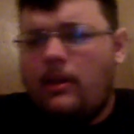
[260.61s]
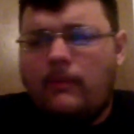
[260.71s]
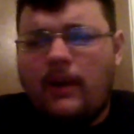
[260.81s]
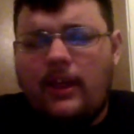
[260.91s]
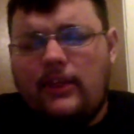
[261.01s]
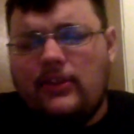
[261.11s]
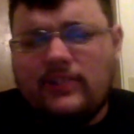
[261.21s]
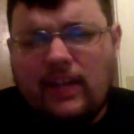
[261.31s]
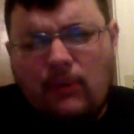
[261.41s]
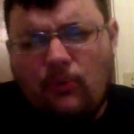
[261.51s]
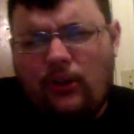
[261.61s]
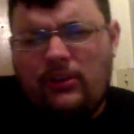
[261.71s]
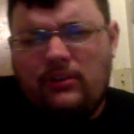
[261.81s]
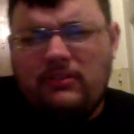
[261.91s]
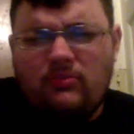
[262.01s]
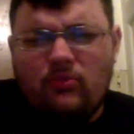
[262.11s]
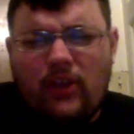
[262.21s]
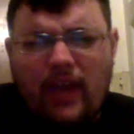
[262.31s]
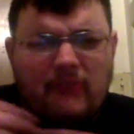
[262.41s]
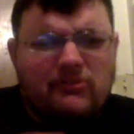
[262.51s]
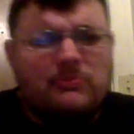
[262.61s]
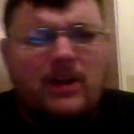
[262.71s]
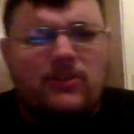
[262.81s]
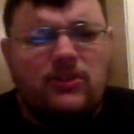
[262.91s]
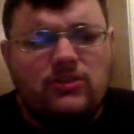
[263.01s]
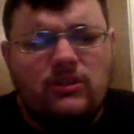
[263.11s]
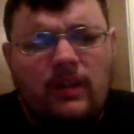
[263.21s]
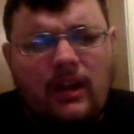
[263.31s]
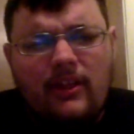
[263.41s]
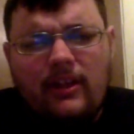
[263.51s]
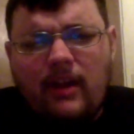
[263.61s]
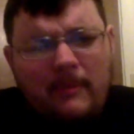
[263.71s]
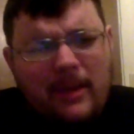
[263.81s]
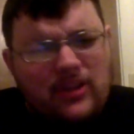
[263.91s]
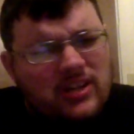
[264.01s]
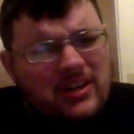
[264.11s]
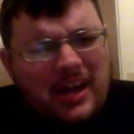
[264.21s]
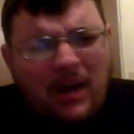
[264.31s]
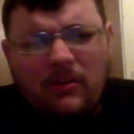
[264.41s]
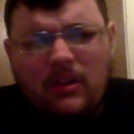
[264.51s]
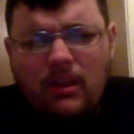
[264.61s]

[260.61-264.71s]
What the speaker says: but I think this game really captures my attention, and I think I may check it out.